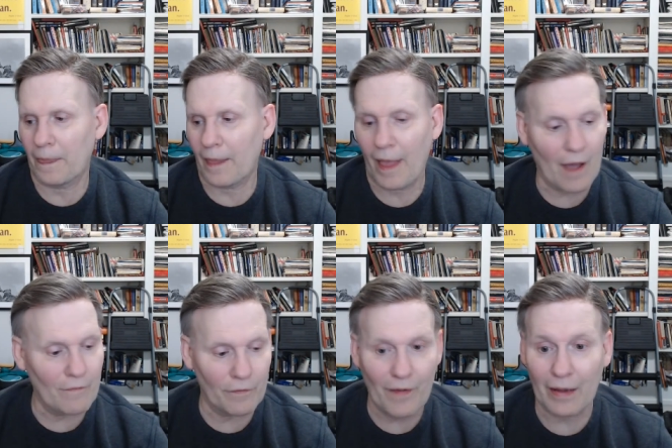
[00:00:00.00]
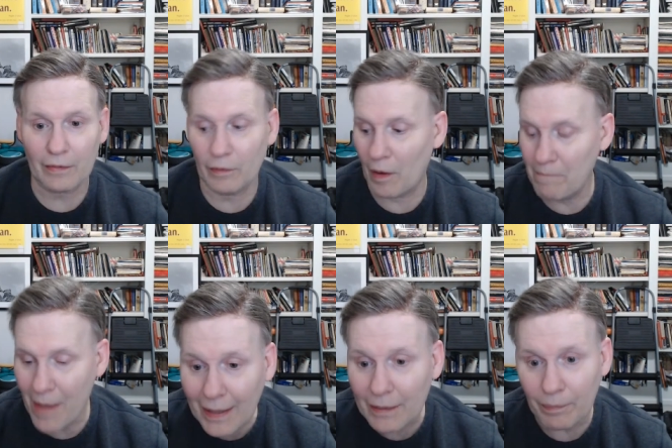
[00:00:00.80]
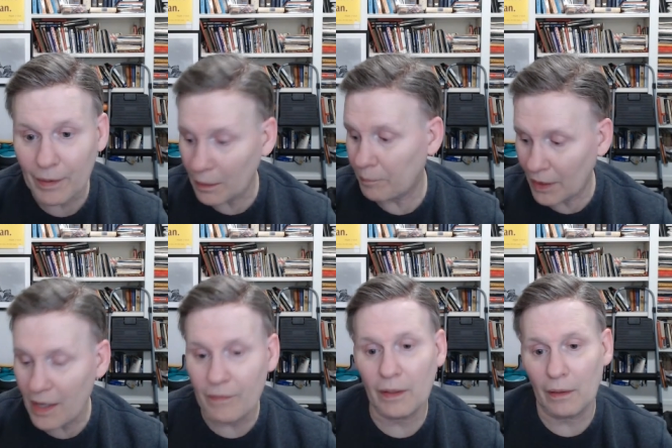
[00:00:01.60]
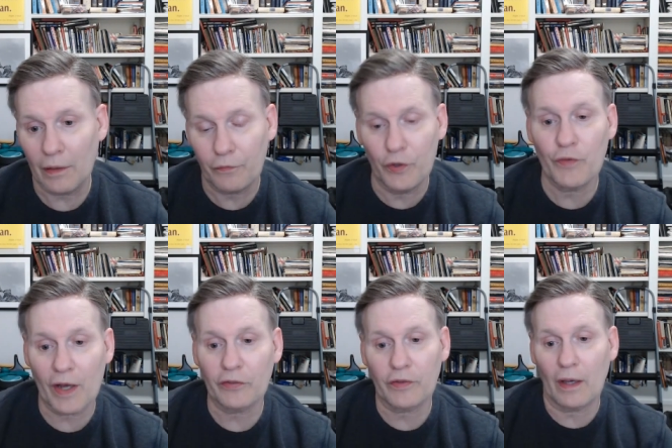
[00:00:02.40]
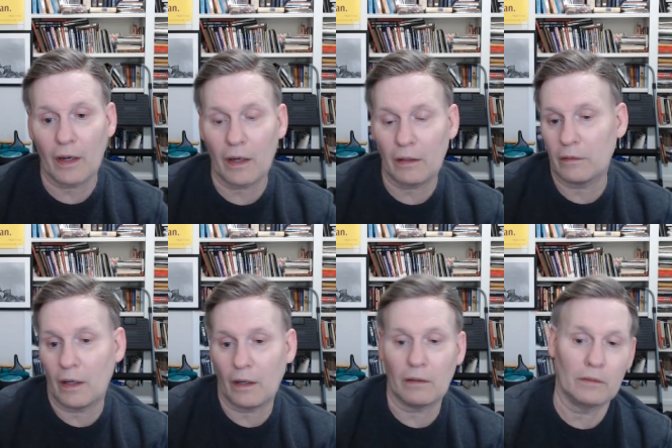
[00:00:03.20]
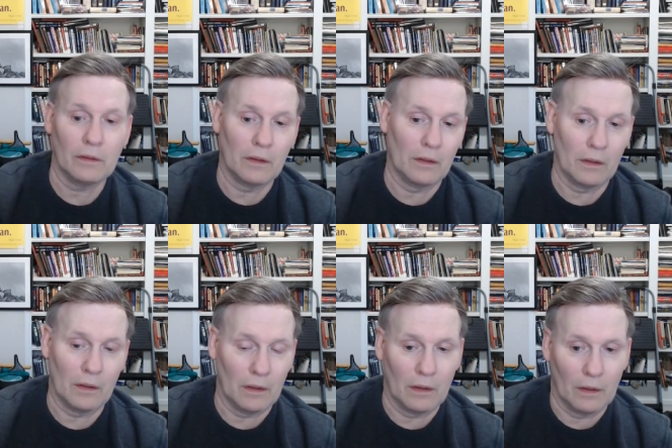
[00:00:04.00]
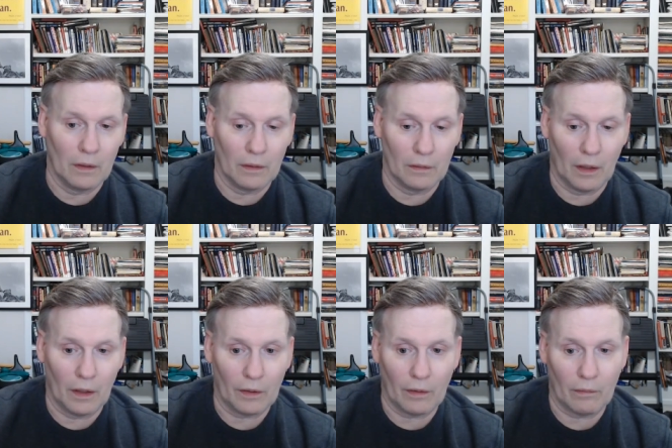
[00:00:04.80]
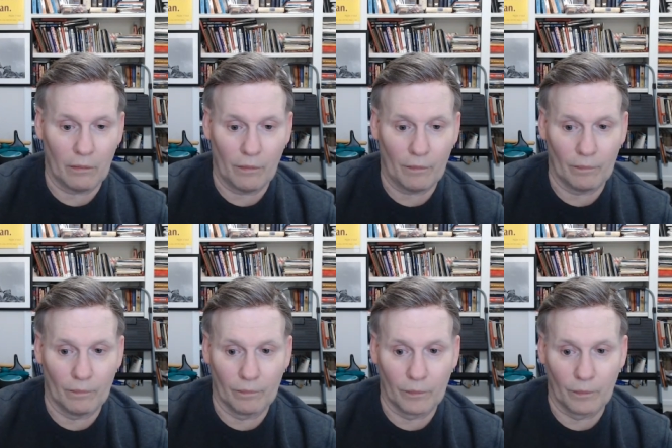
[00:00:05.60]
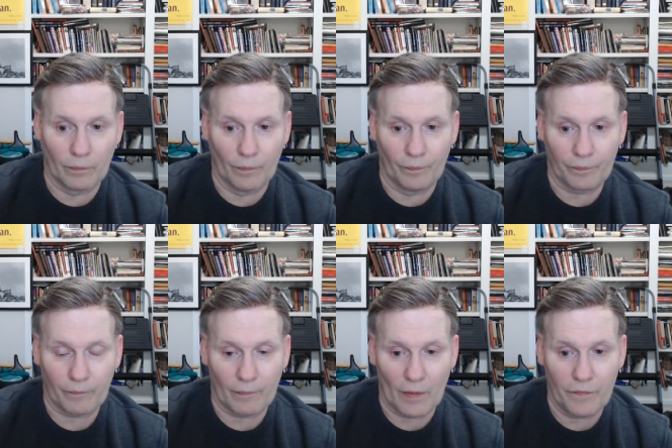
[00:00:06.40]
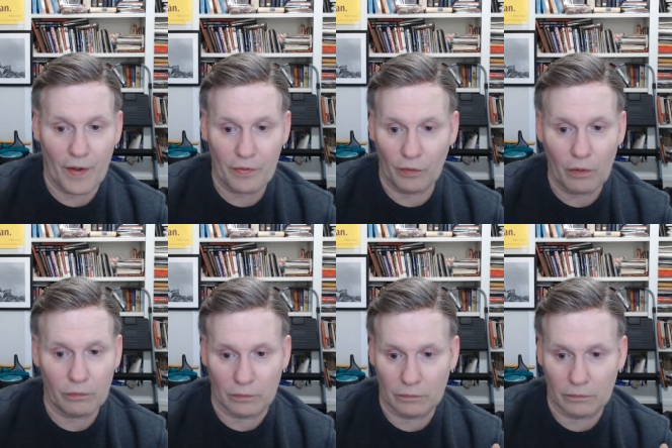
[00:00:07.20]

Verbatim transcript: have in fact admitted believing in free grace the uh, uh, uh, faith alone